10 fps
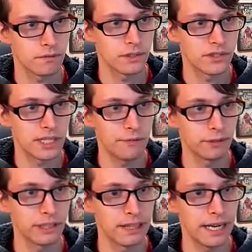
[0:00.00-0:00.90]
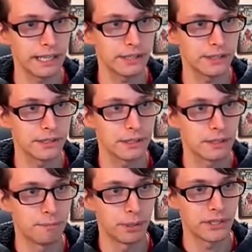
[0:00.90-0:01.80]
It's definitely light,
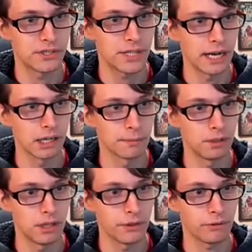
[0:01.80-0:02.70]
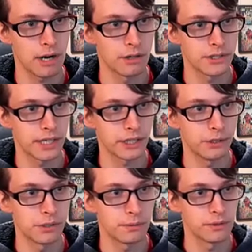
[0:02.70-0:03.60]
but it's terrible on the throttle, just like
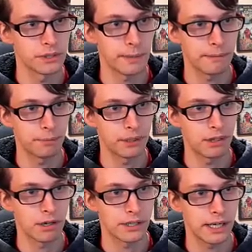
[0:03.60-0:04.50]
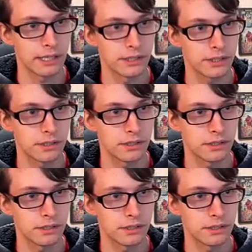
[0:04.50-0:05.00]
usual, despite putting hard tires.